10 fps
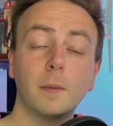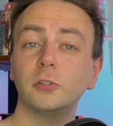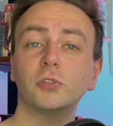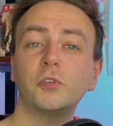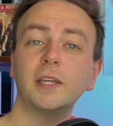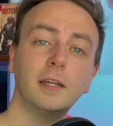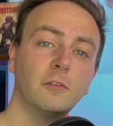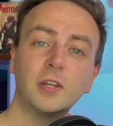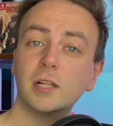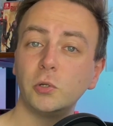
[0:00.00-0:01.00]
I'm also thinking
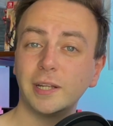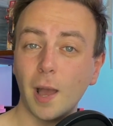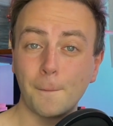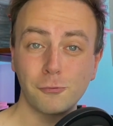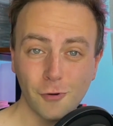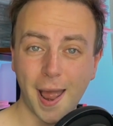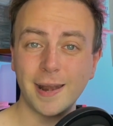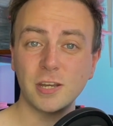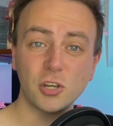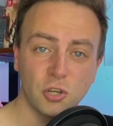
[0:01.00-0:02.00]
of including a
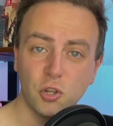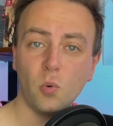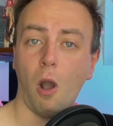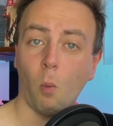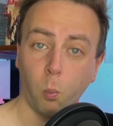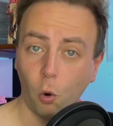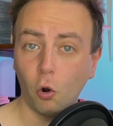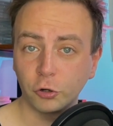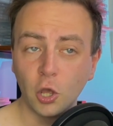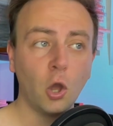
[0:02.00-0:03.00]
brand new
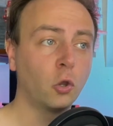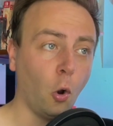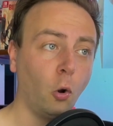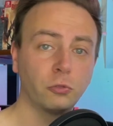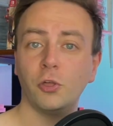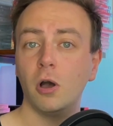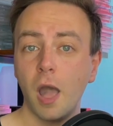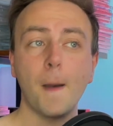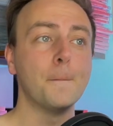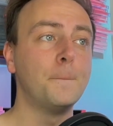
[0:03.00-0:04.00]
award called the
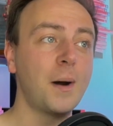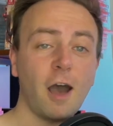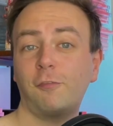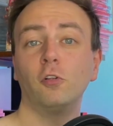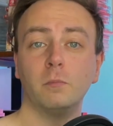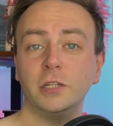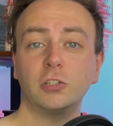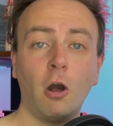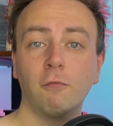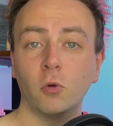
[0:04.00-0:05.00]
Bafflement
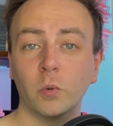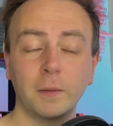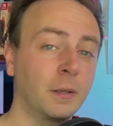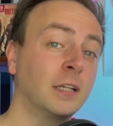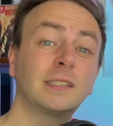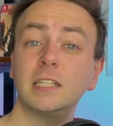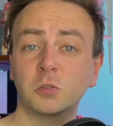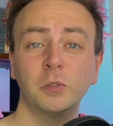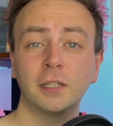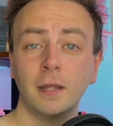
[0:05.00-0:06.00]
of the Week, because
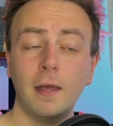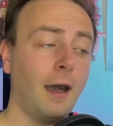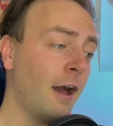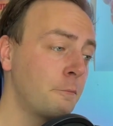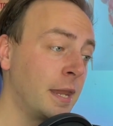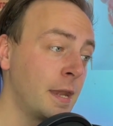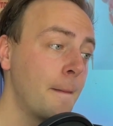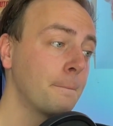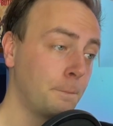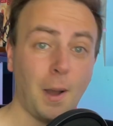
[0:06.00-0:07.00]
this week I've been
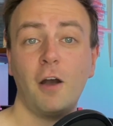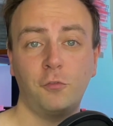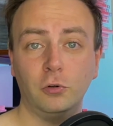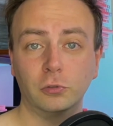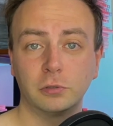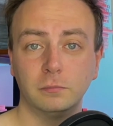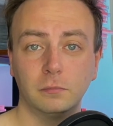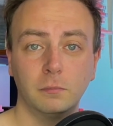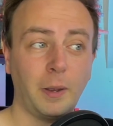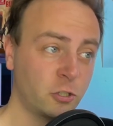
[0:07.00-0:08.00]
baffled
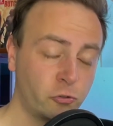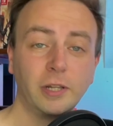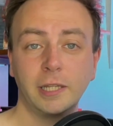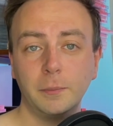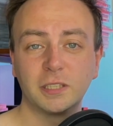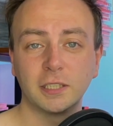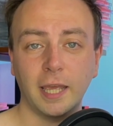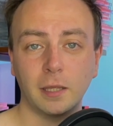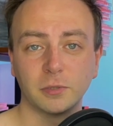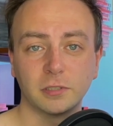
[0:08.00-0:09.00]
by Strictly Limited
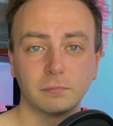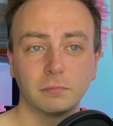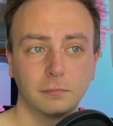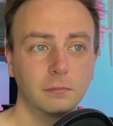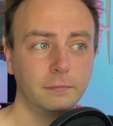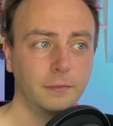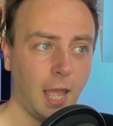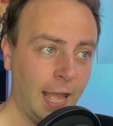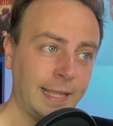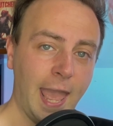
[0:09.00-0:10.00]
Games
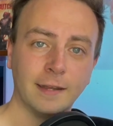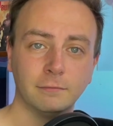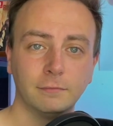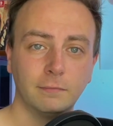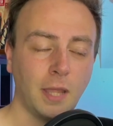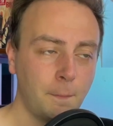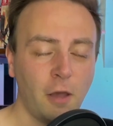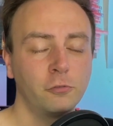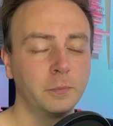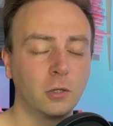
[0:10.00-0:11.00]
again. They
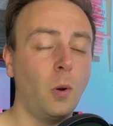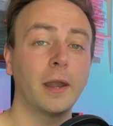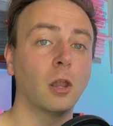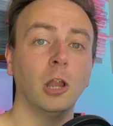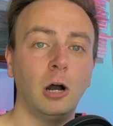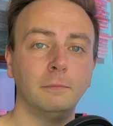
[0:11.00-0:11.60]
baffle me quite a lot,